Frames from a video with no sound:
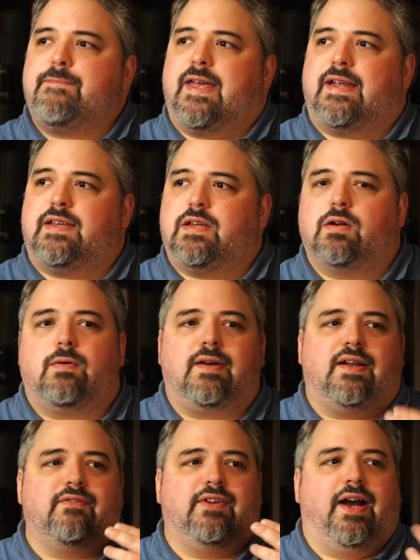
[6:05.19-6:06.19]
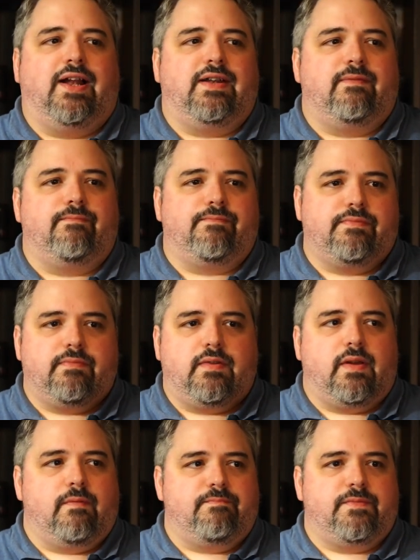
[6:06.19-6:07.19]
And you know what? I've gotten
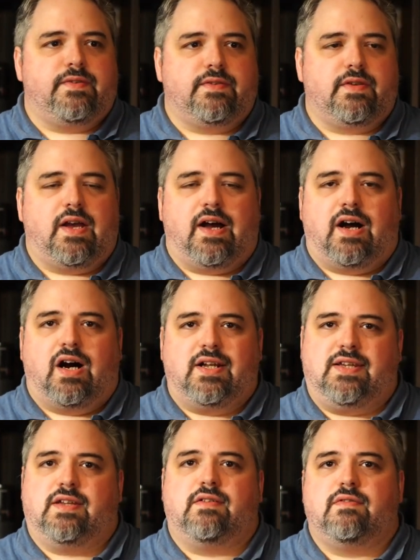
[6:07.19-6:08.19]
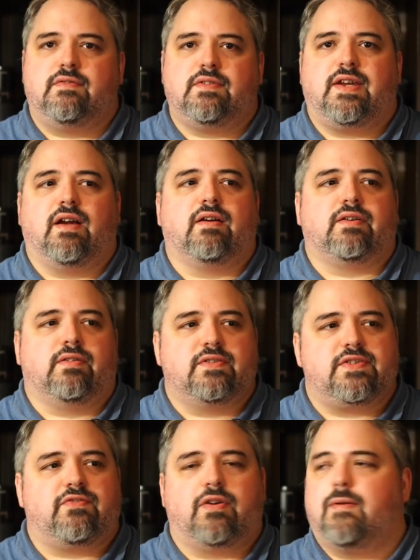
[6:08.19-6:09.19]
onion
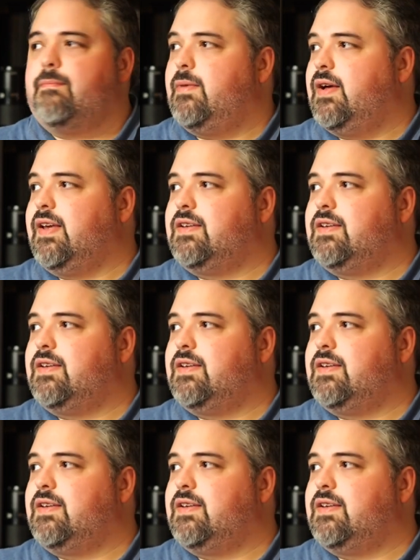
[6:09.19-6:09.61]
characters from